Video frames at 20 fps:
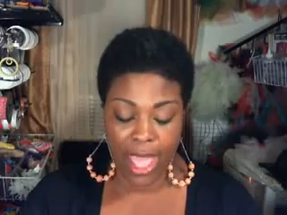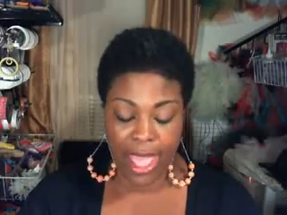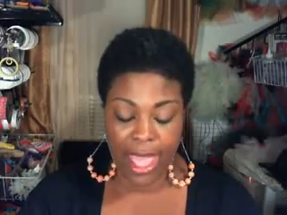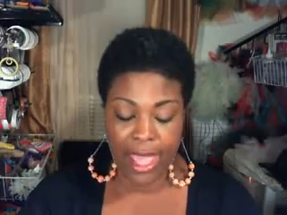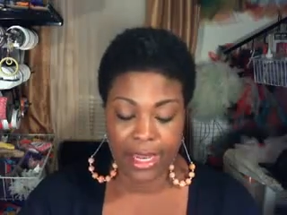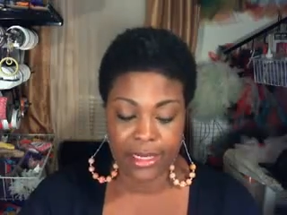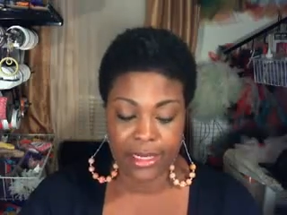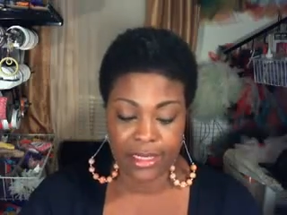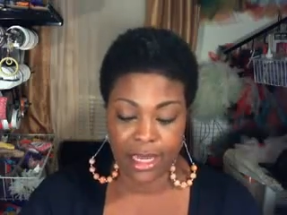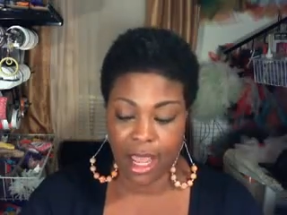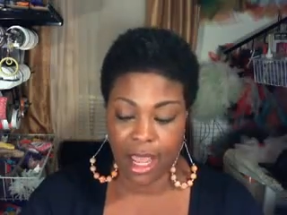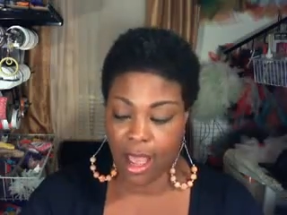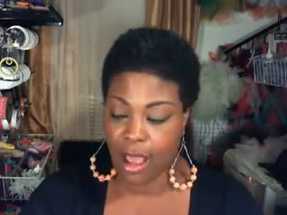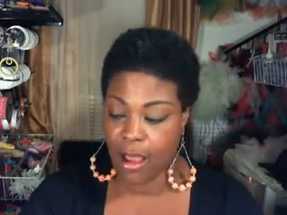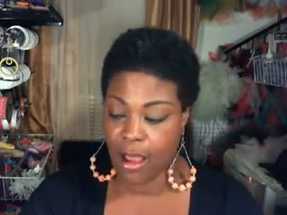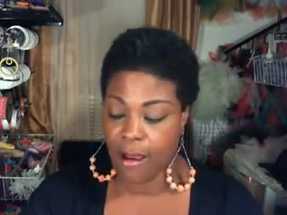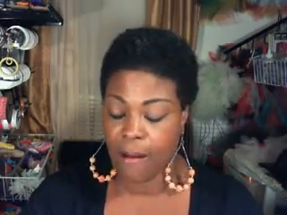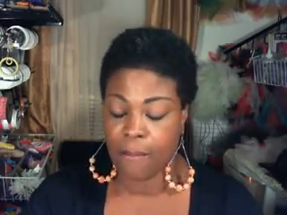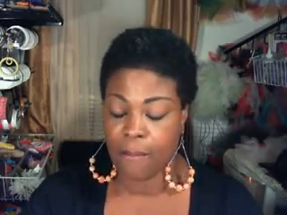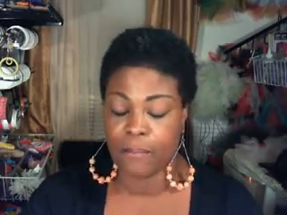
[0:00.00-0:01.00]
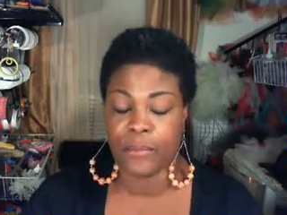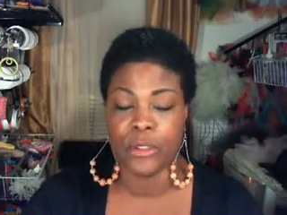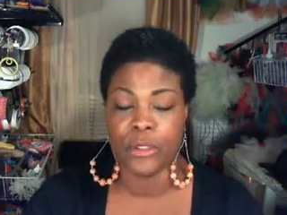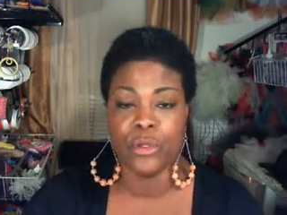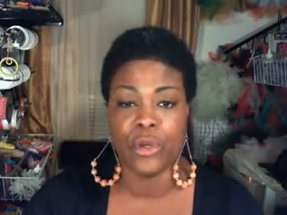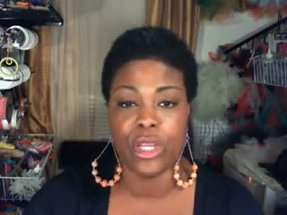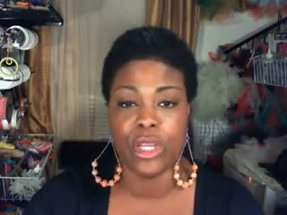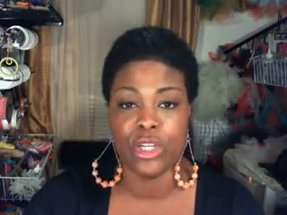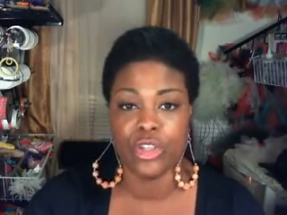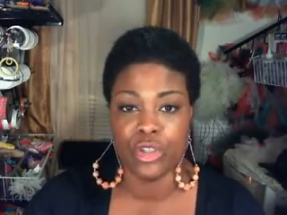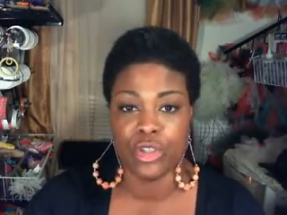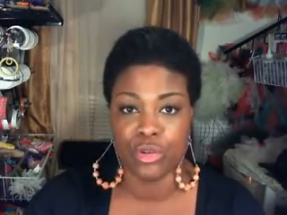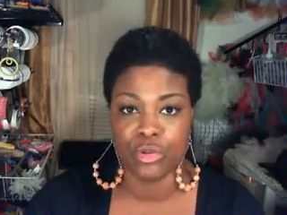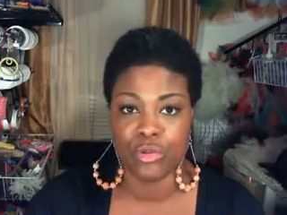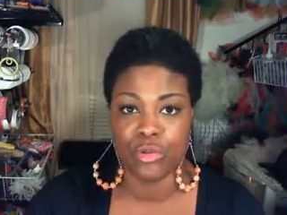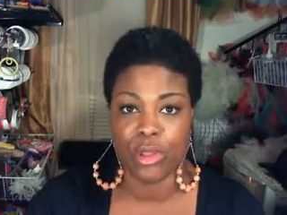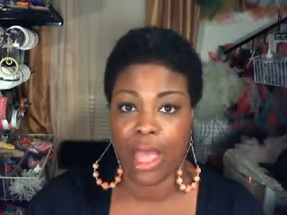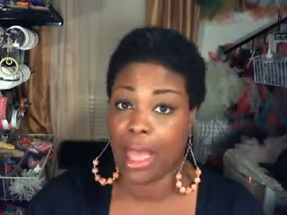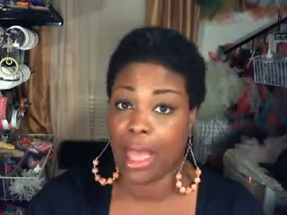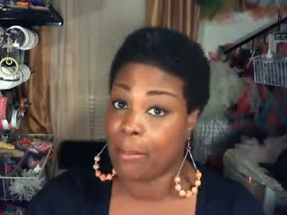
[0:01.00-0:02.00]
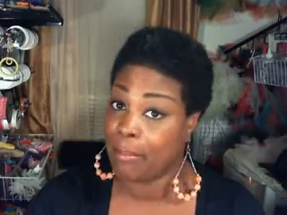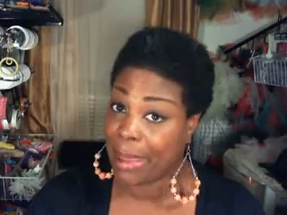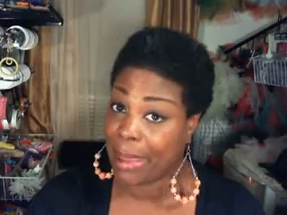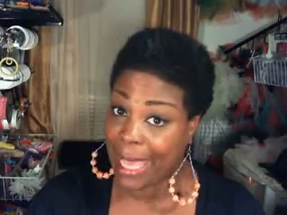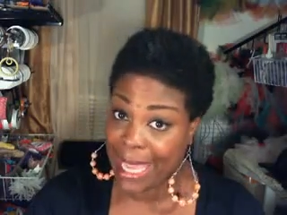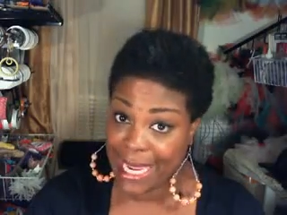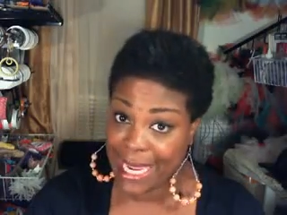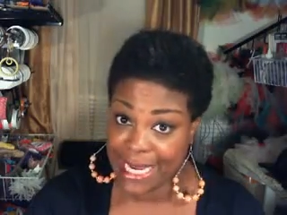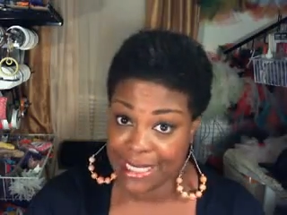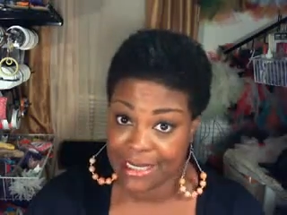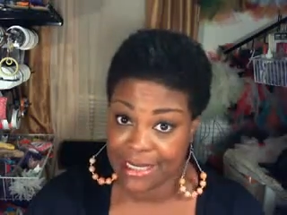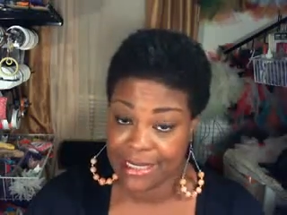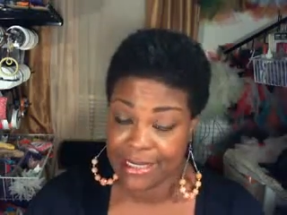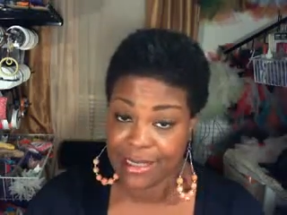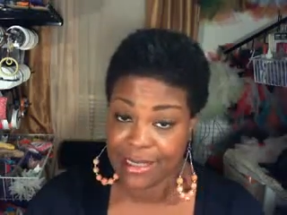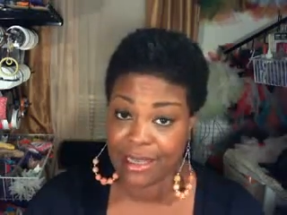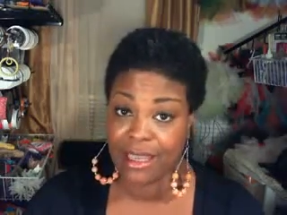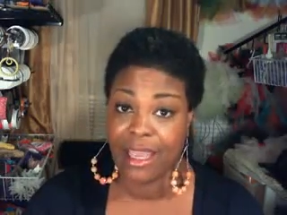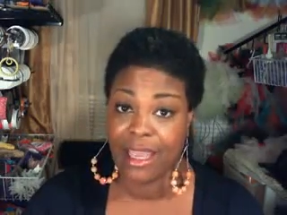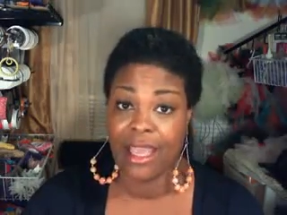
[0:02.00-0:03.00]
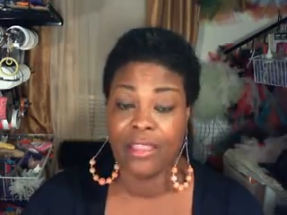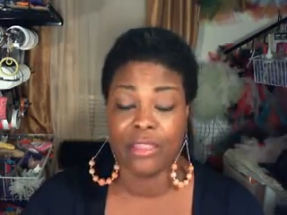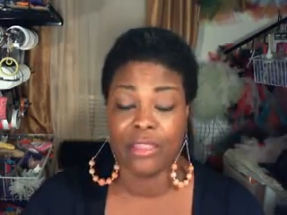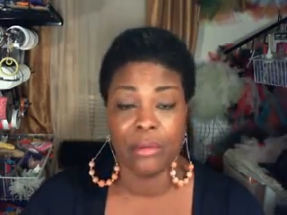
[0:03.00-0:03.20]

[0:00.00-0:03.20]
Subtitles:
And you can do a paste.